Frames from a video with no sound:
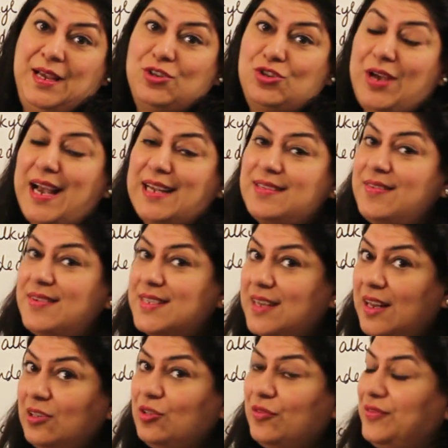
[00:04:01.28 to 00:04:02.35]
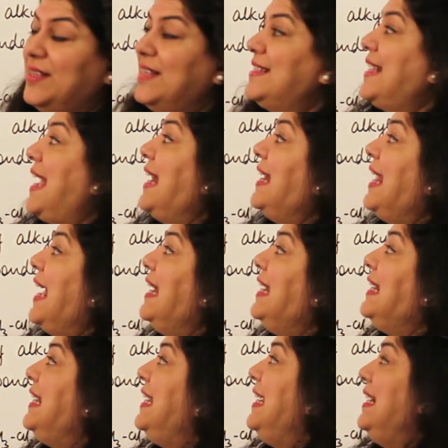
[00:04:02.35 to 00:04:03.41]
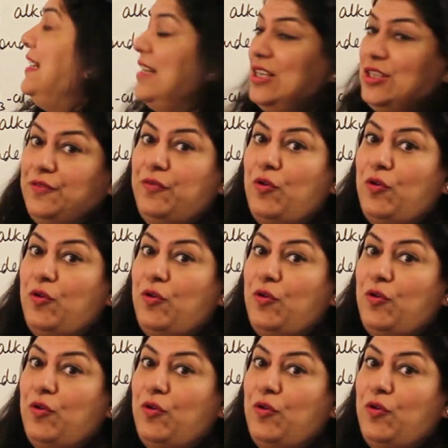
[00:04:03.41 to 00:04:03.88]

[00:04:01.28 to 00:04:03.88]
So as a result of this, an alkene is